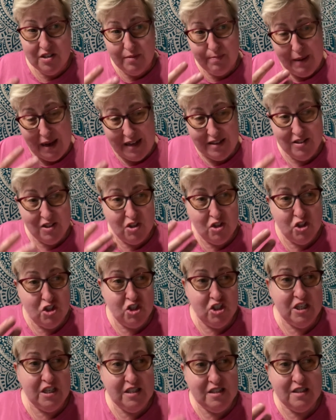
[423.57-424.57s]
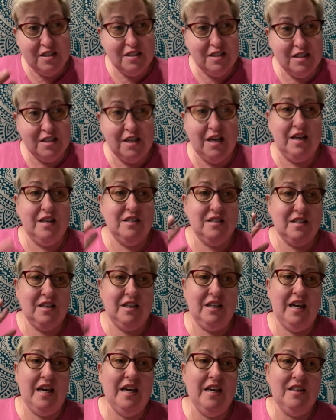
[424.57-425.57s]
passage, Jesus says,
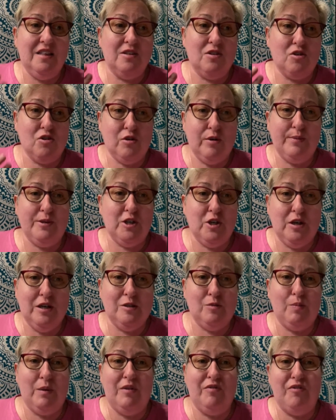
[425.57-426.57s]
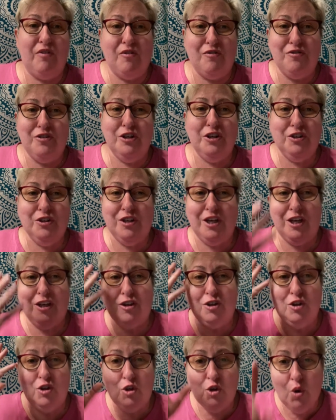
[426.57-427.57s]
"Today the scripture has been fulfilled in
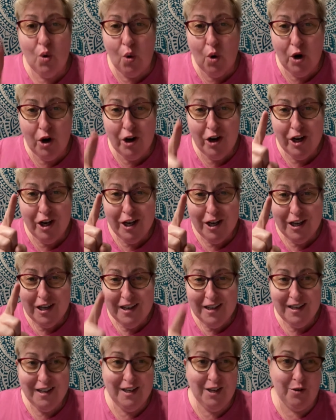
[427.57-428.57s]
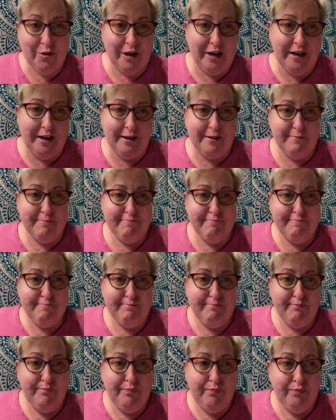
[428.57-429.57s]
your hearing."
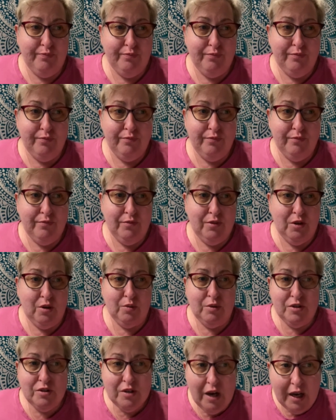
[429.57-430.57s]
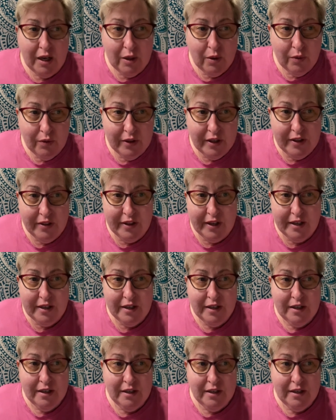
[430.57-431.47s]
So it's not only that